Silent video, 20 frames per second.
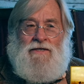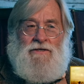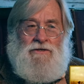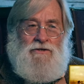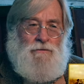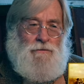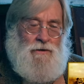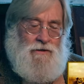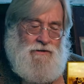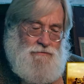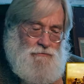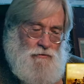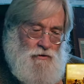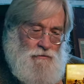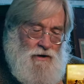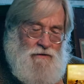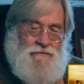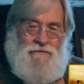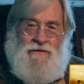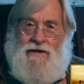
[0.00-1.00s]
you know, but it's more
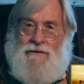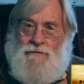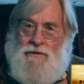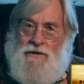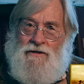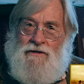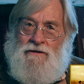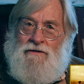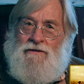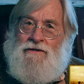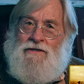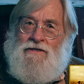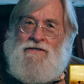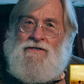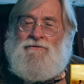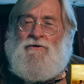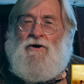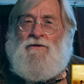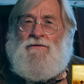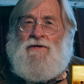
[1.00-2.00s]
about family and doesn't
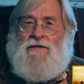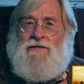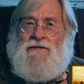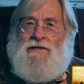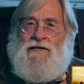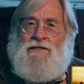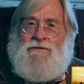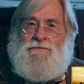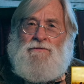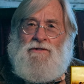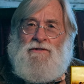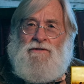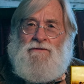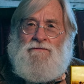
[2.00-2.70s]
involve the attachment